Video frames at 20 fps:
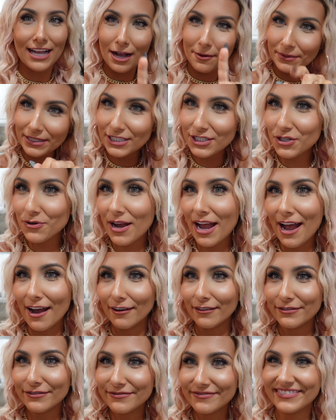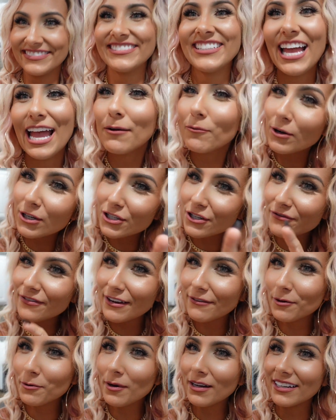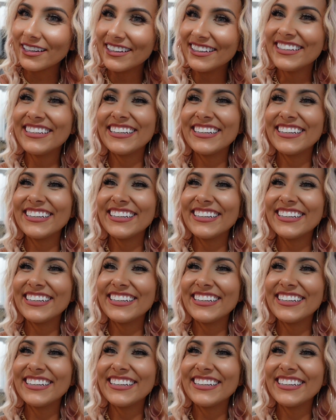how many do you have? And what's your favorite one?